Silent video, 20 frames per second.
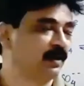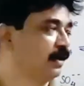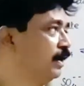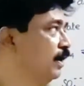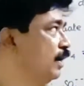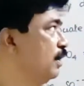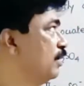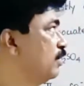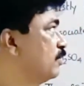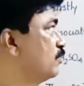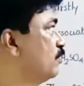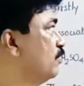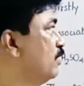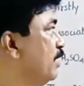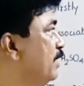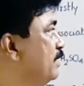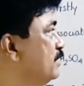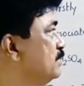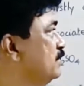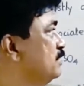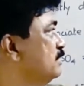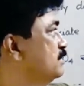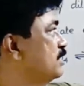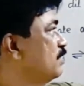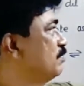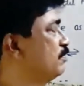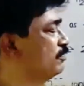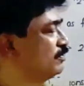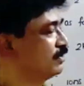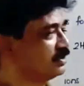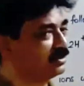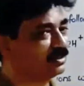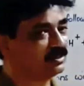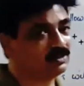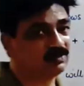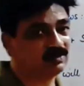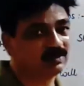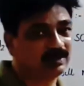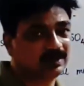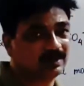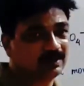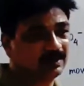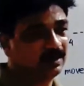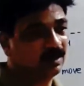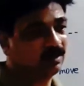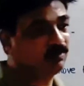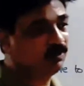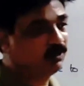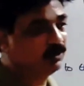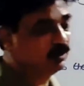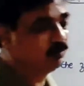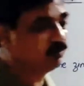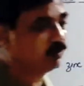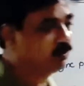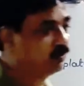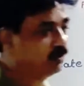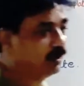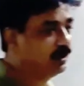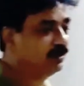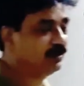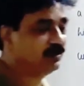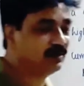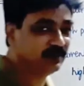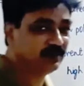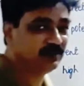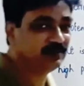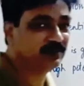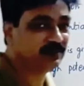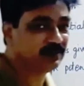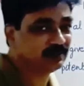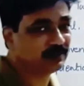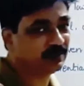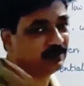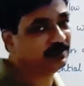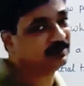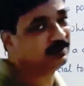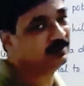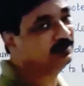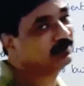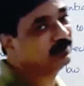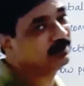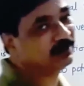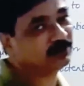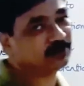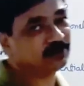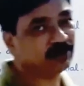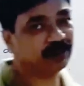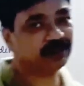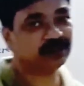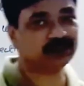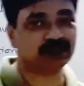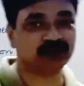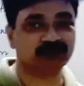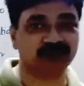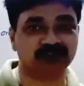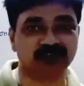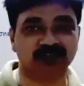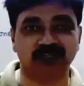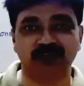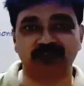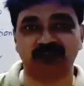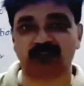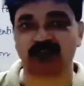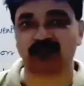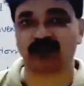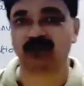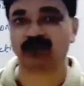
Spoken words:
electrolytes. In some of the cells you'll get ammonium chloride. In the recent cells these electrolytes have changed.